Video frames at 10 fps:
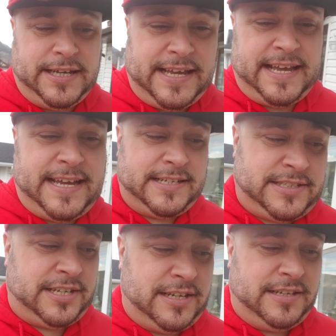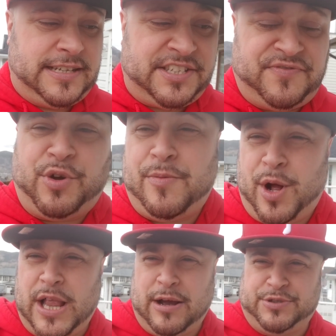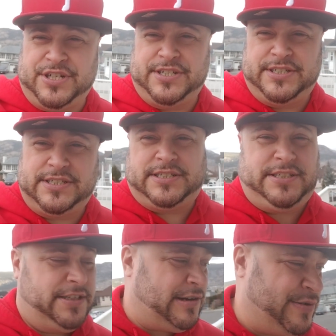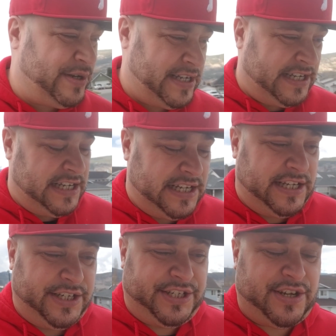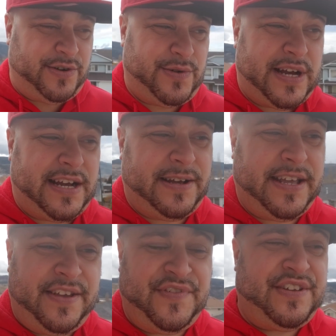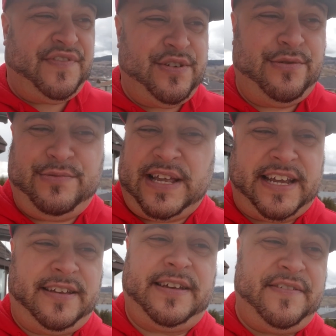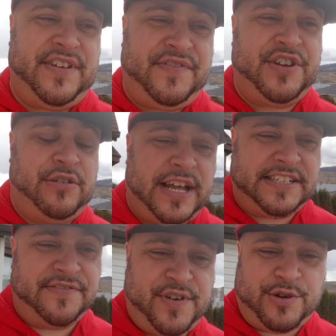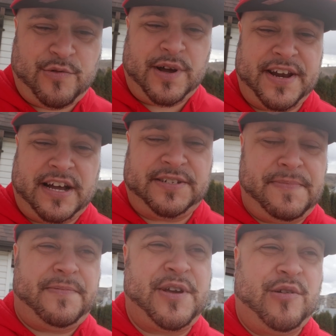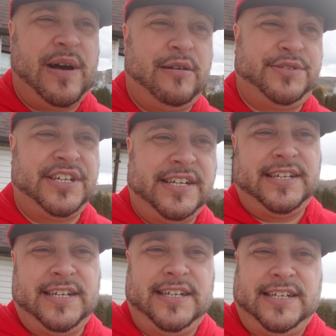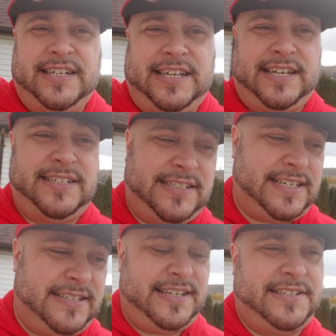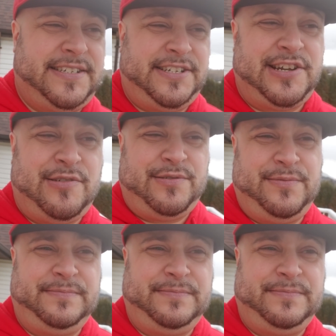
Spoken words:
and let's vote them all out, you know. So even if you don't like to vote or whatnot, maybe go out and you know,